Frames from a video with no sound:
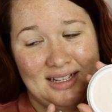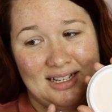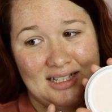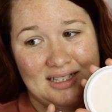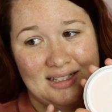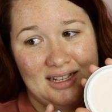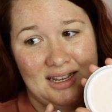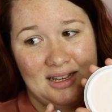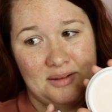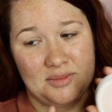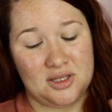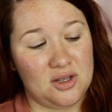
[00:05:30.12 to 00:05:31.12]
Because
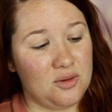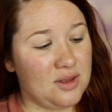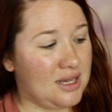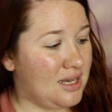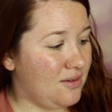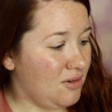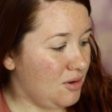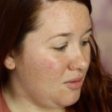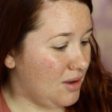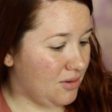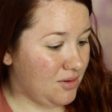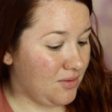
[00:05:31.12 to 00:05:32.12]
so they give you,
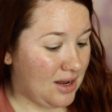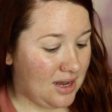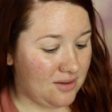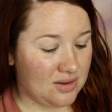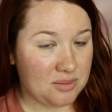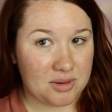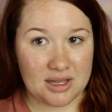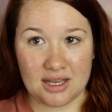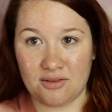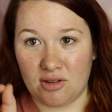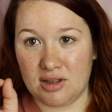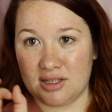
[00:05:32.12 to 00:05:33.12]
I don't even have it, but they
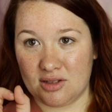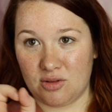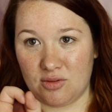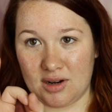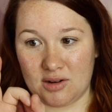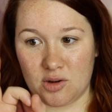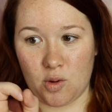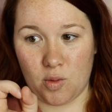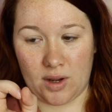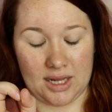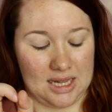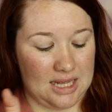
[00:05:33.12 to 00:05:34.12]
give you this little round
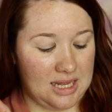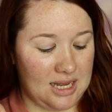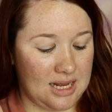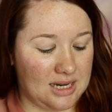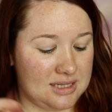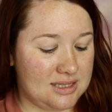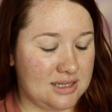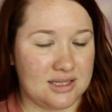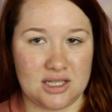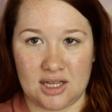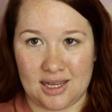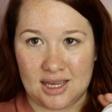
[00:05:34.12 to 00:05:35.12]
coin thing, and it says
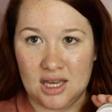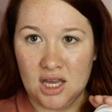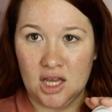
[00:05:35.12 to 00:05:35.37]
to like